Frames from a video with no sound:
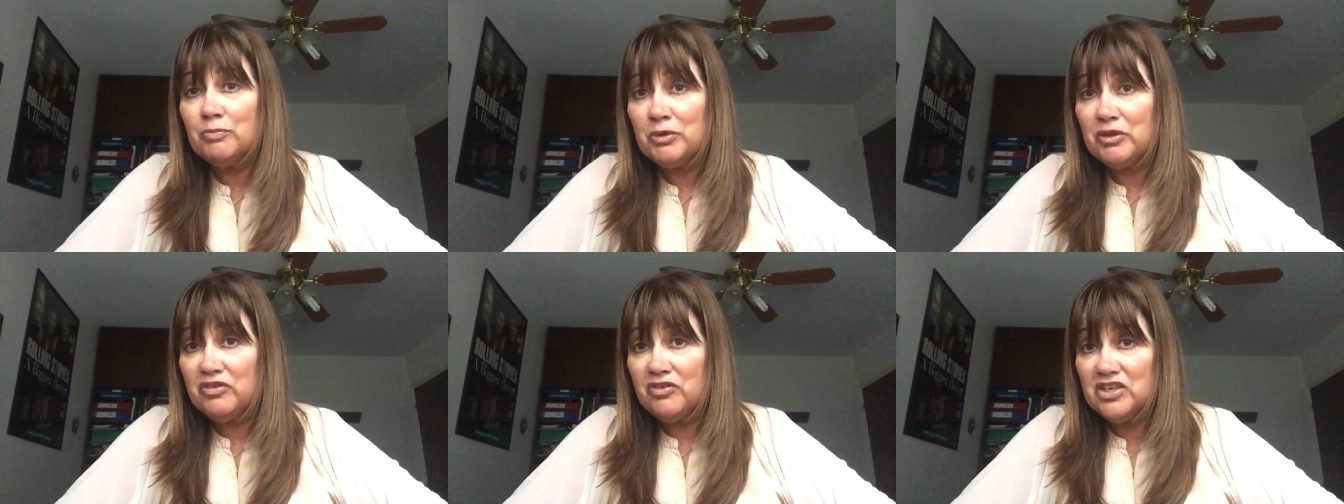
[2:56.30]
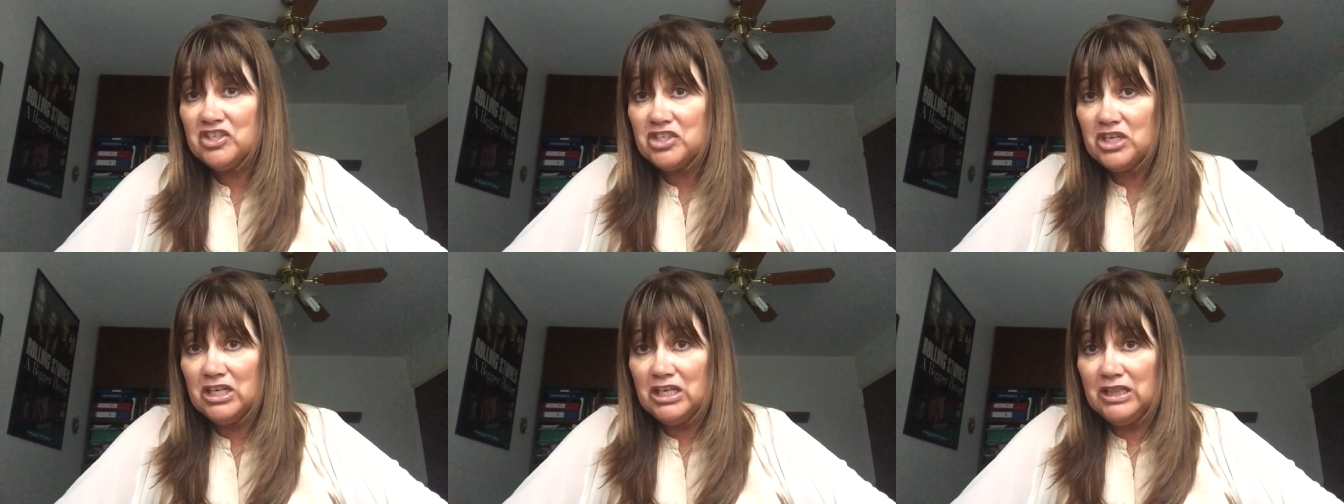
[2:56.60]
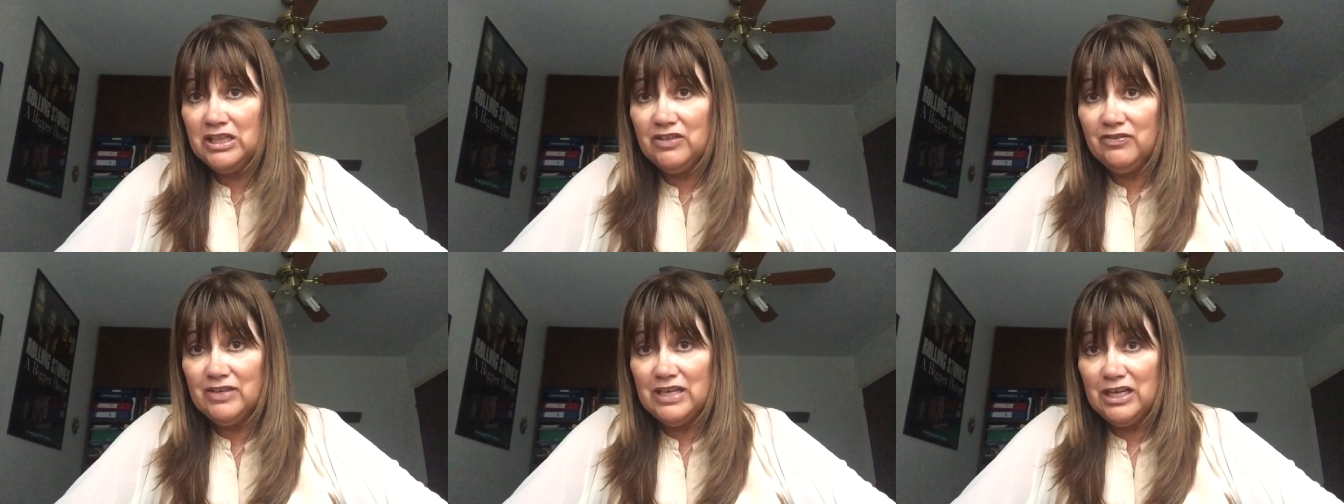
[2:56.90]

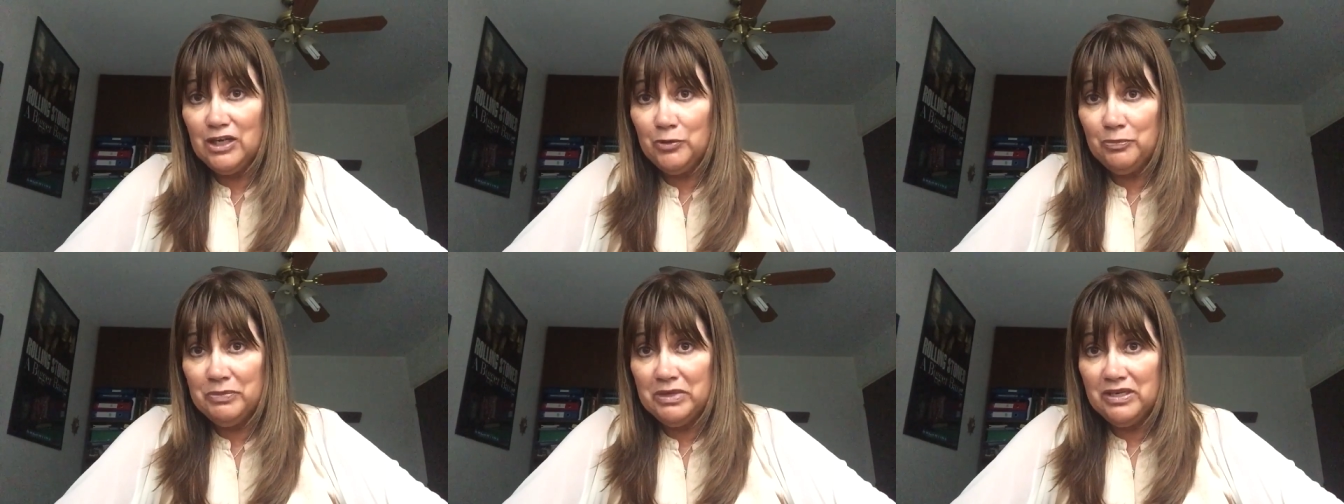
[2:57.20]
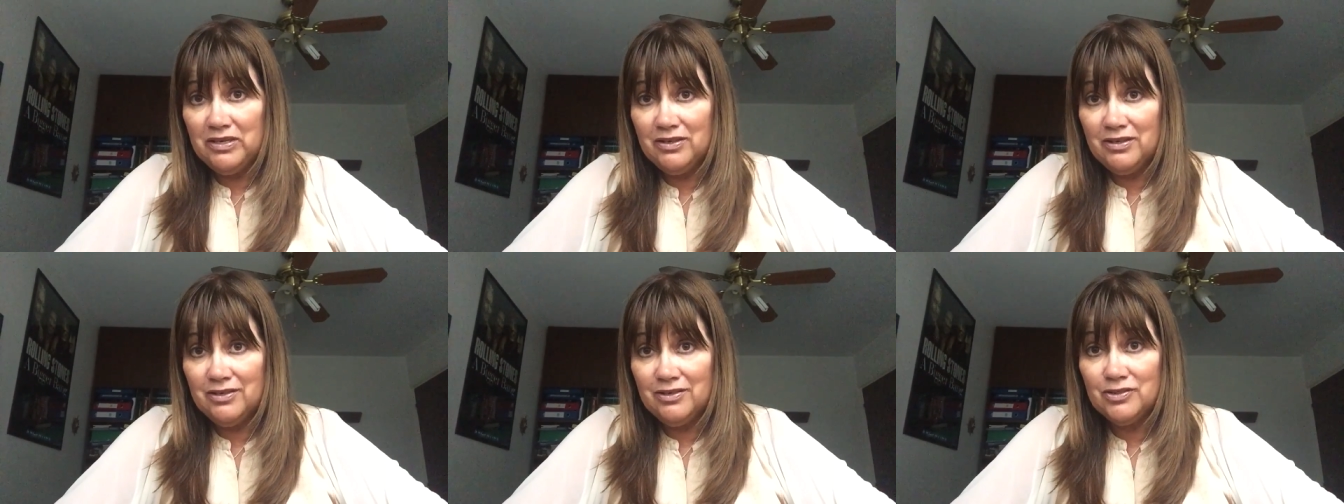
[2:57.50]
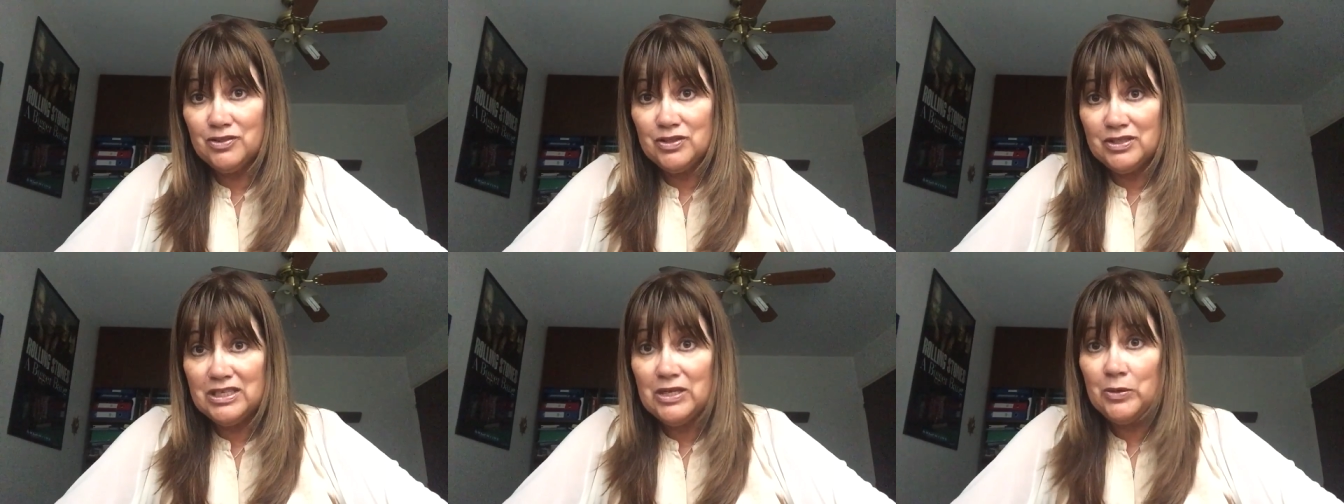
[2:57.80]
Professional development
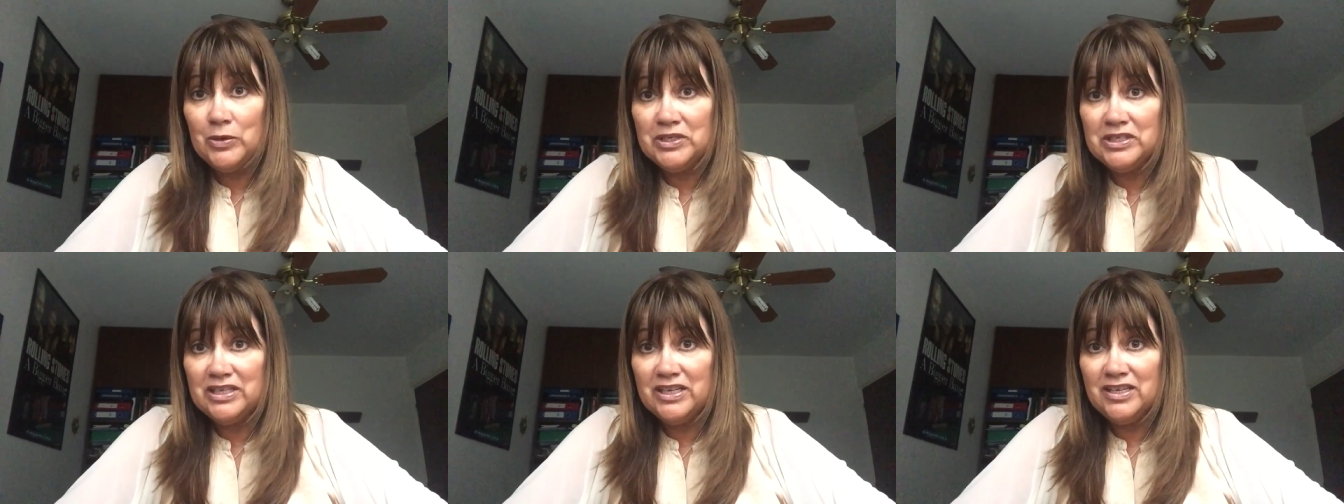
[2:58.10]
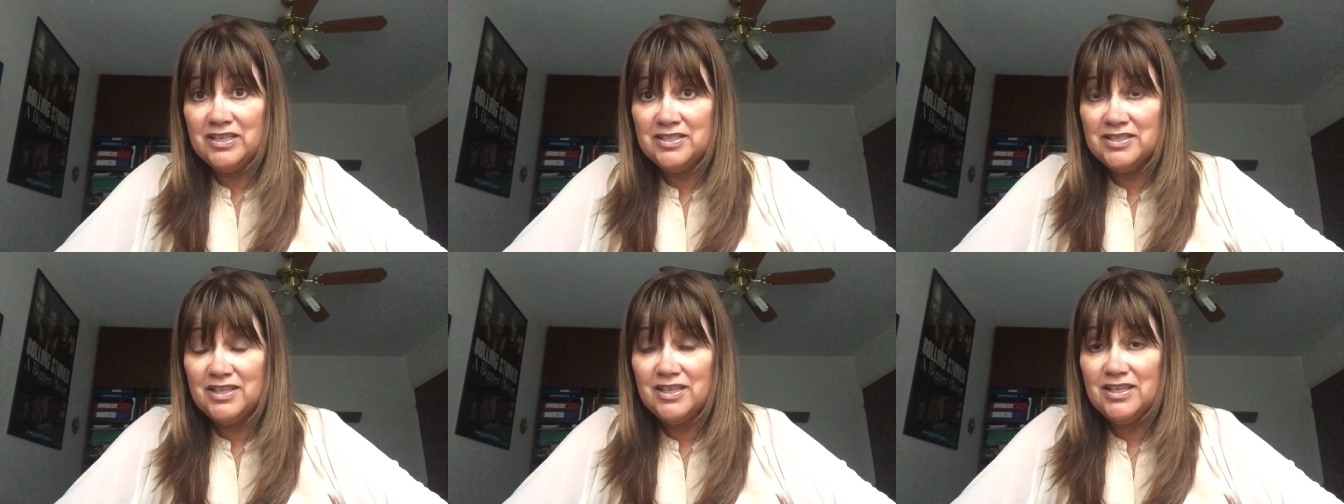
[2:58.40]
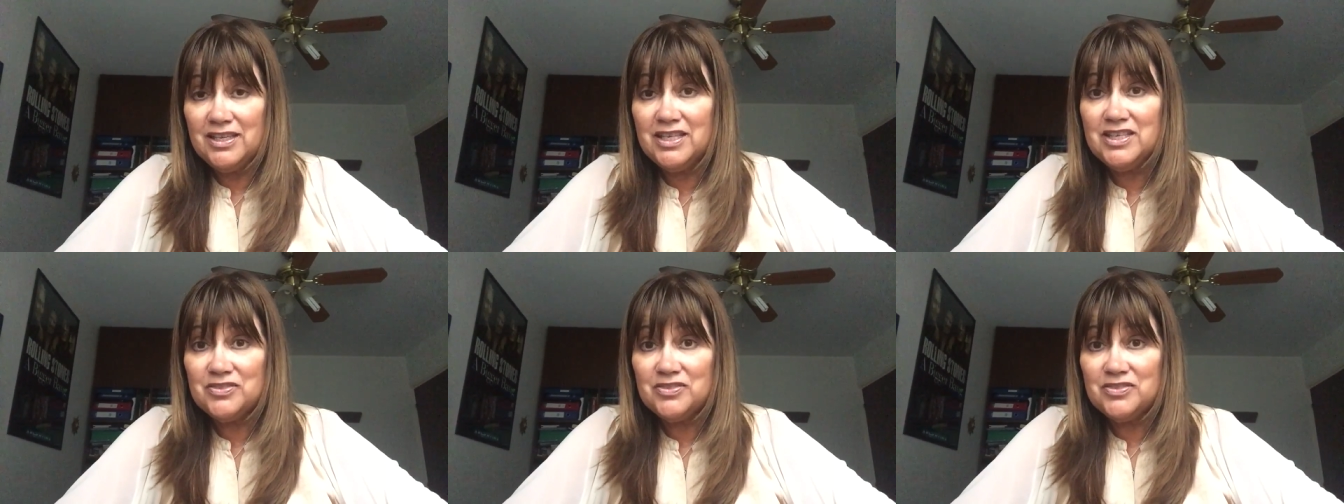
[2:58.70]
nowadays